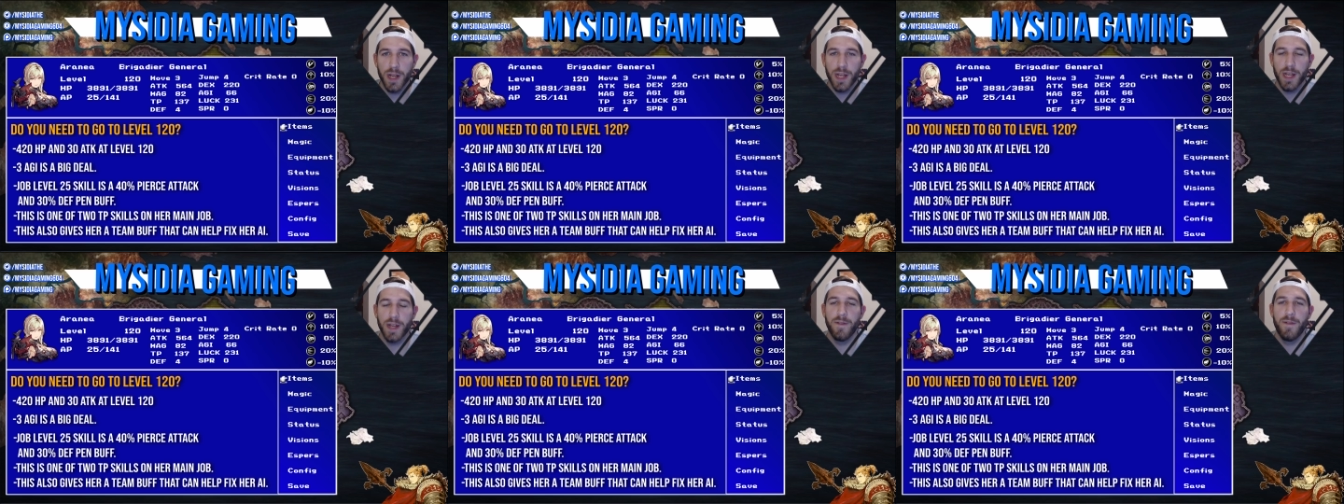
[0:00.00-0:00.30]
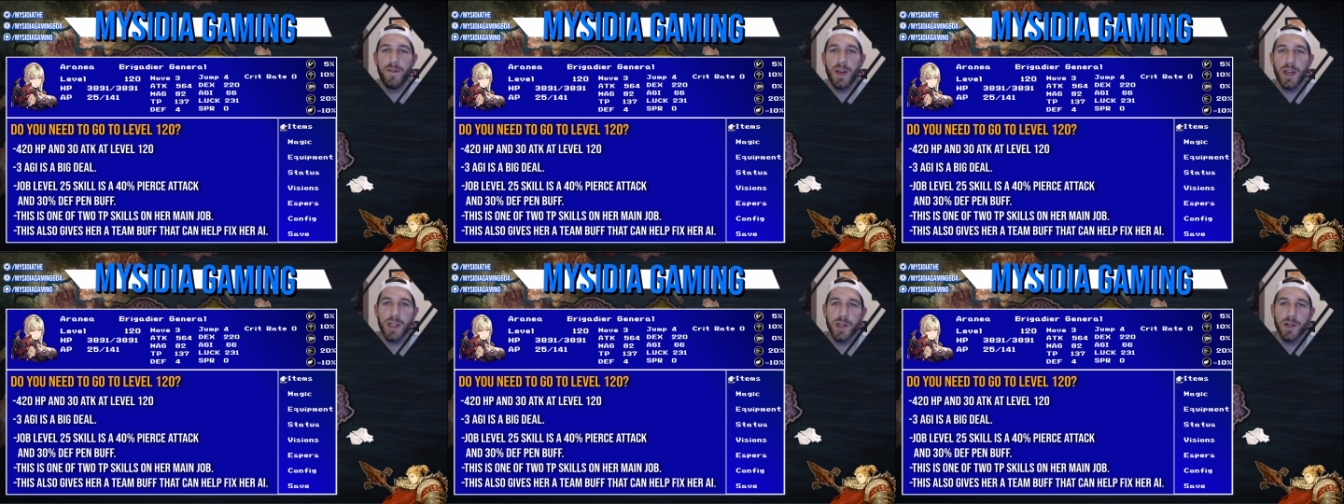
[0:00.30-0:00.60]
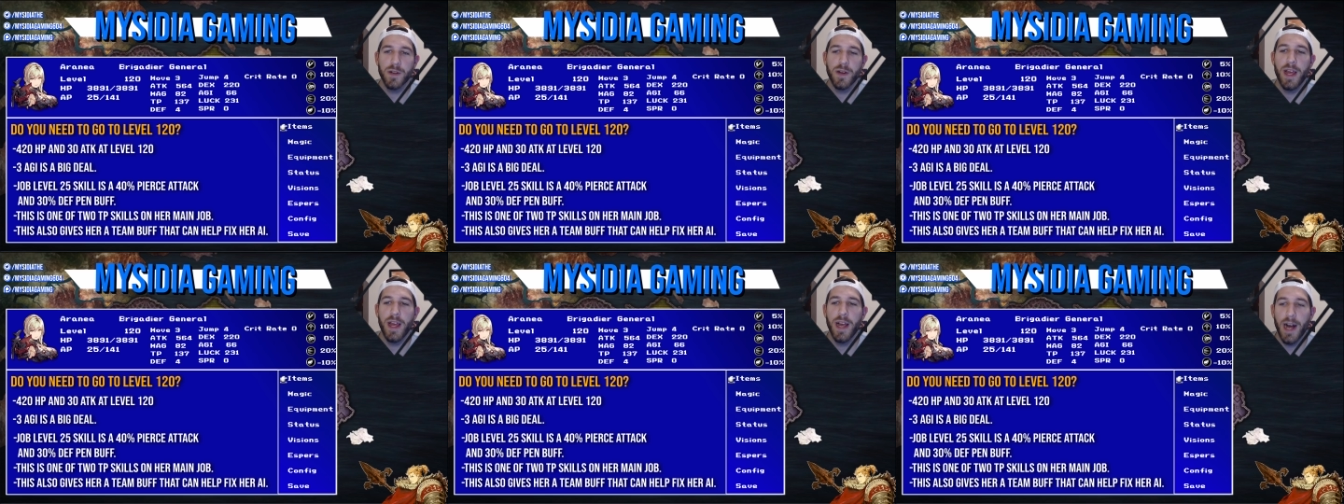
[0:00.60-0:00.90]
It can fix
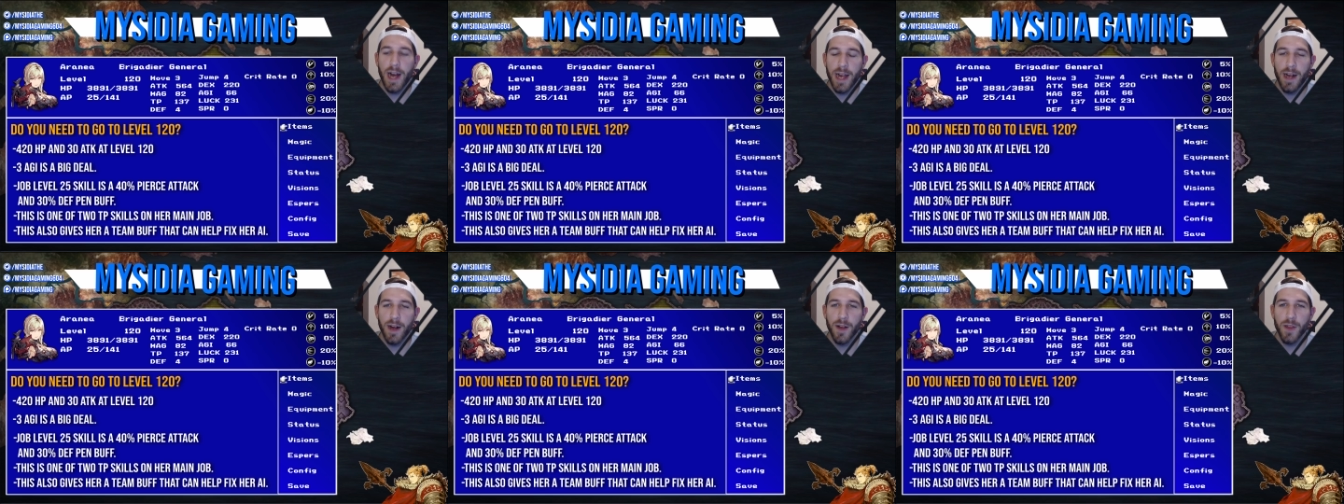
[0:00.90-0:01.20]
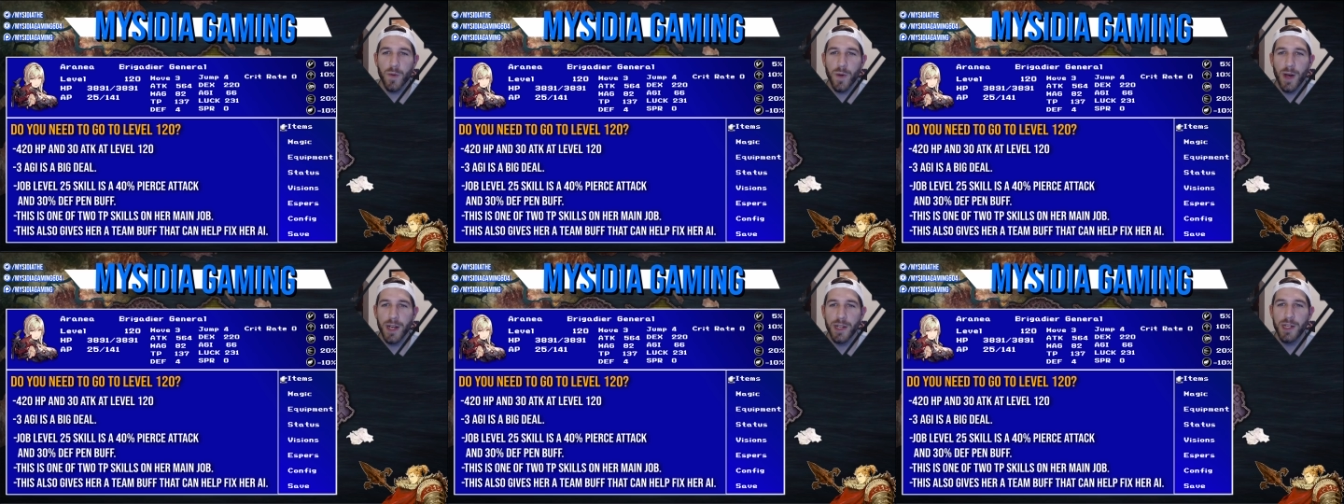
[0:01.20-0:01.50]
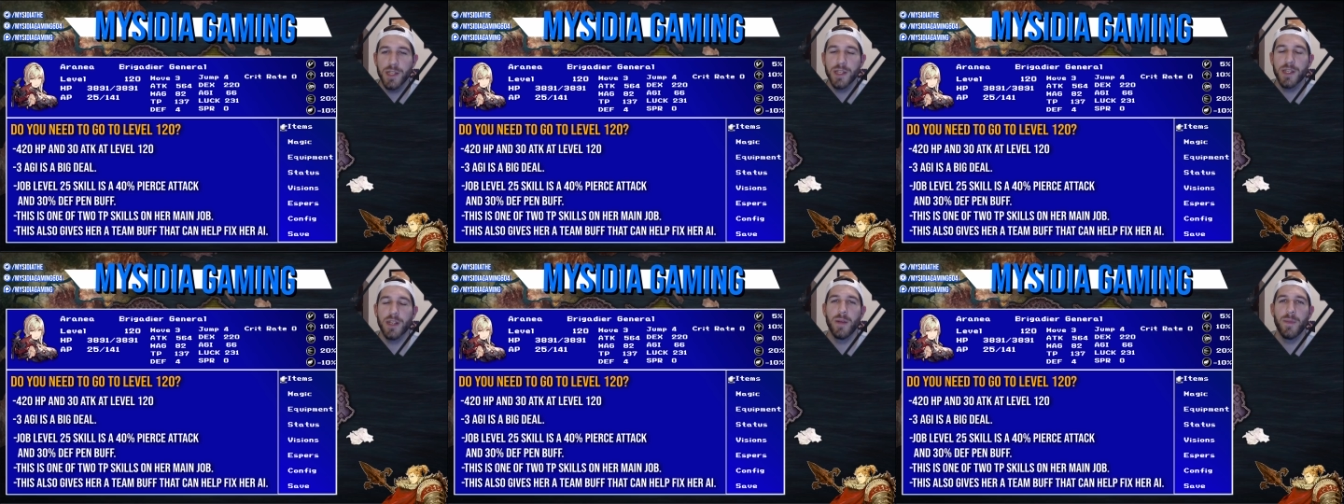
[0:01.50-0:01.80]
her AI. Otherwise,
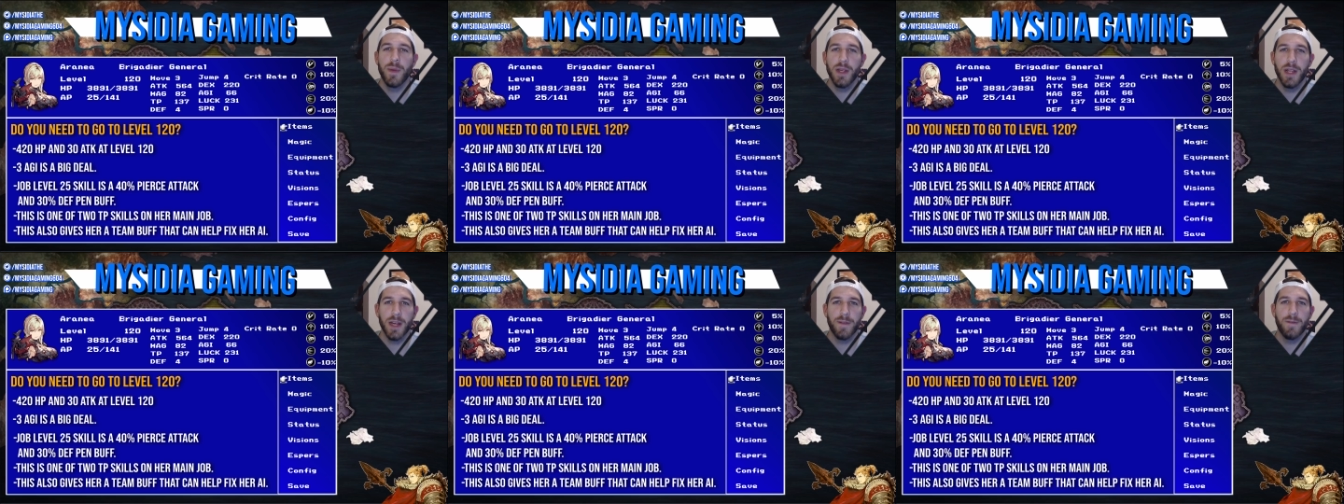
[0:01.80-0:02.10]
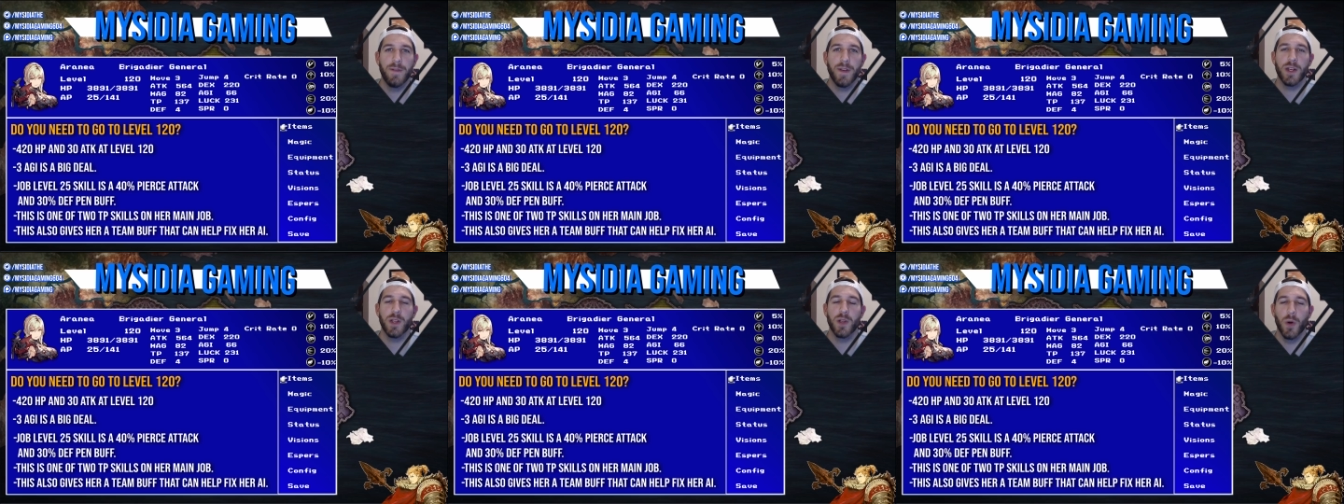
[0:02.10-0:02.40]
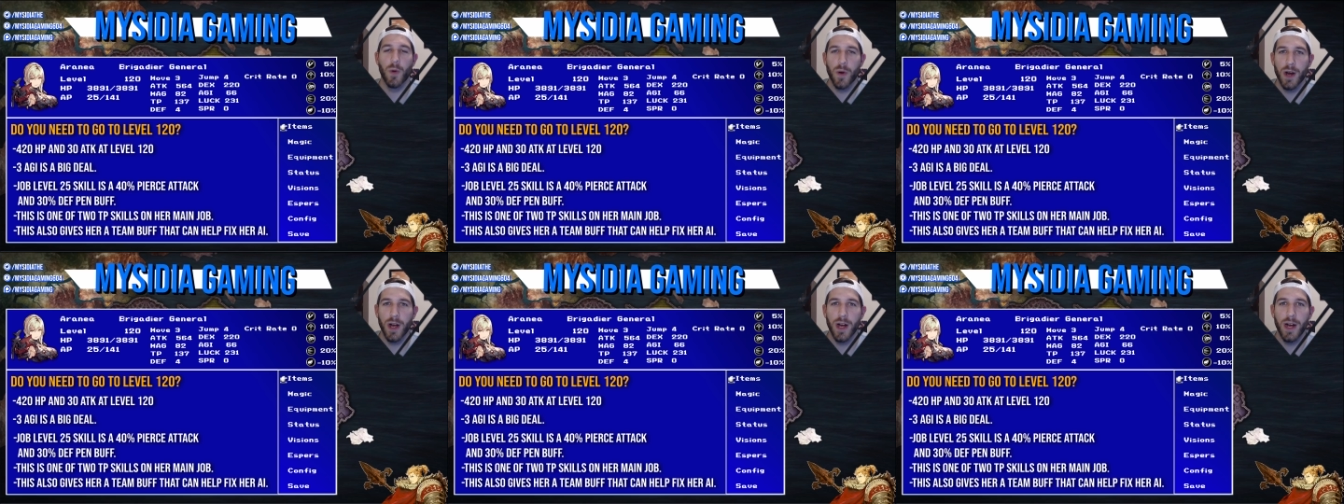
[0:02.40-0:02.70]
she's going to be like
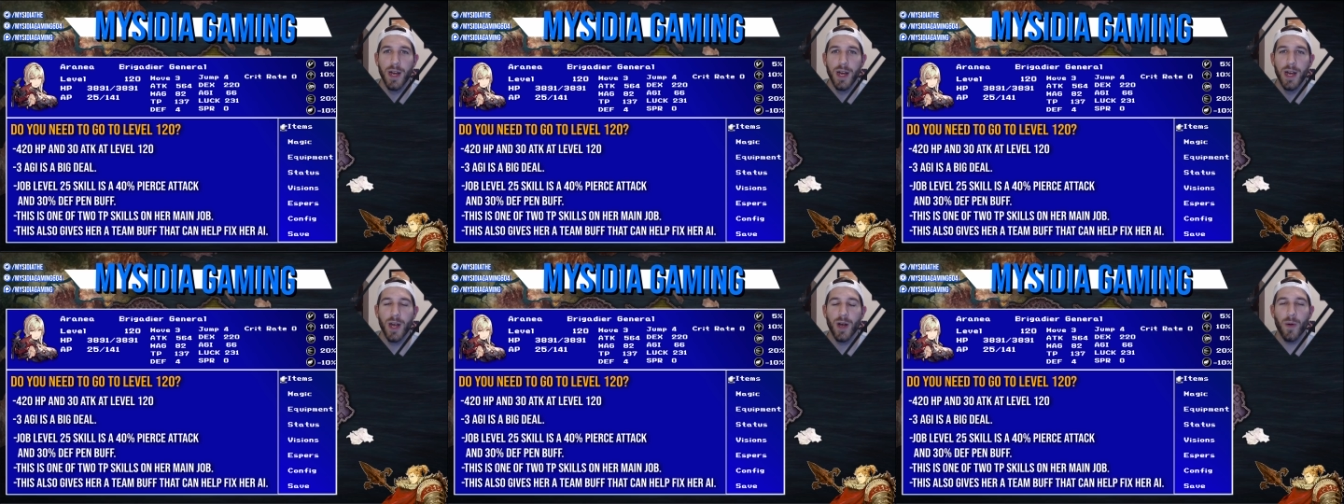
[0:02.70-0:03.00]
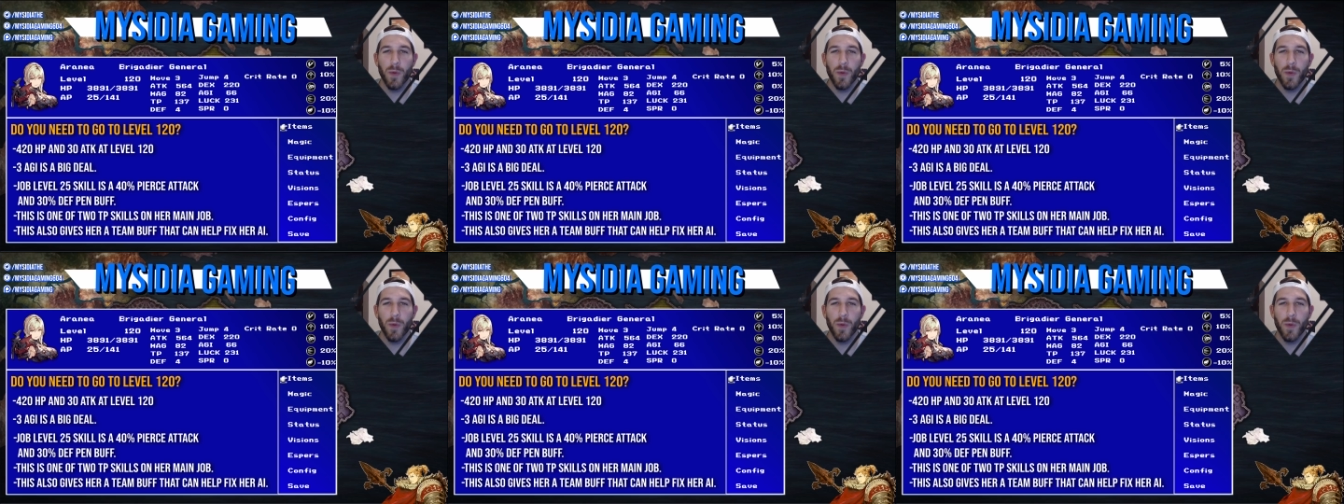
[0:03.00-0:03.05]
Victoria,